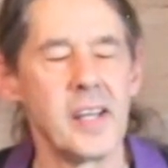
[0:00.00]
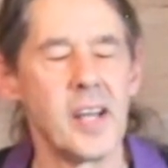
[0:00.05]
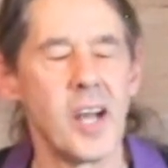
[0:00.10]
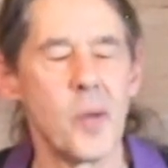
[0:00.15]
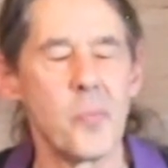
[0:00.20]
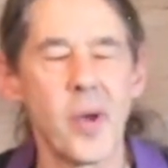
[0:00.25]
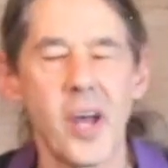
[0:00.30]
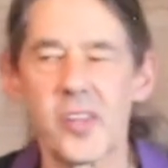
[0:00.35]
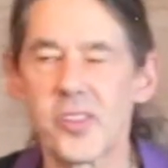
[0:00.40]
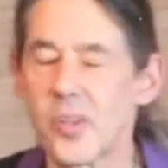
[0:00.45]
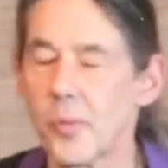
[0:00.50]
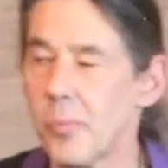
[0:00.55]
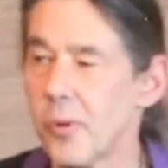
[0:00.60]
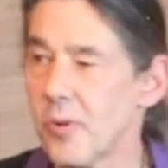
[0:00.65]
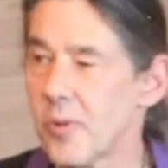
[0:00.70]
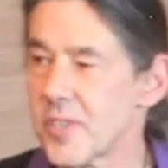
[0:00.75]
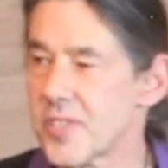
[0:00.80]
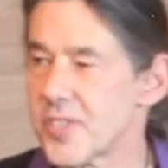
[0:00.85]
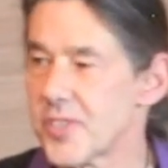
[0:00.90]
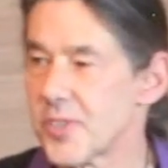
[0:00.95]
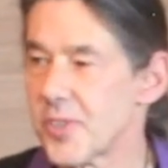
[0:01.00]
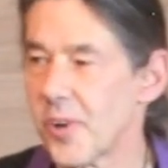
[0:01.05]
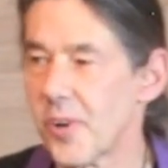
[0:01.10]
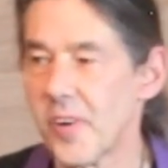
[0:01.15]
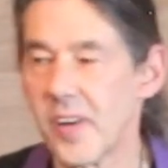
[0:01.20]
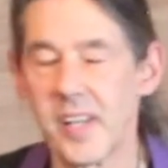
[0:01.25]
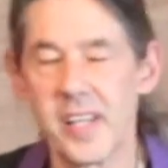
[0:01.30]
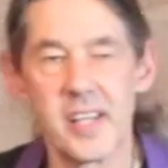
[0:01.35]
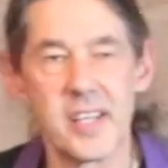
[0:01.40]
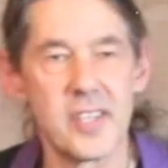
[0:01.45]
about the Buddha's
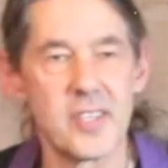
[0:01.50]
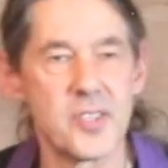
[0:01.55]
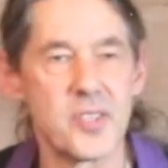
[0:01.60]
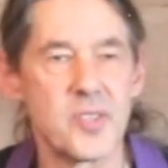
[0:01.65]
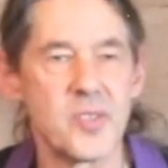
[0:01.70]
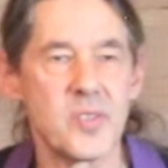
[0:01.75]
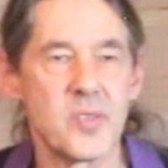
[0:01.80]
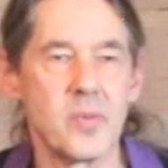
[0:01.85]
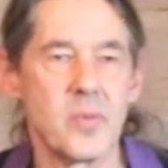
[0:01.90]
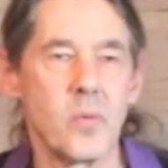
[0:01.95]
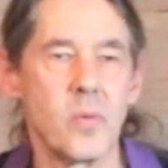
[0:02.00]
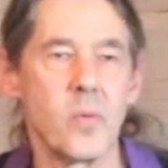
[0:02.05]
story is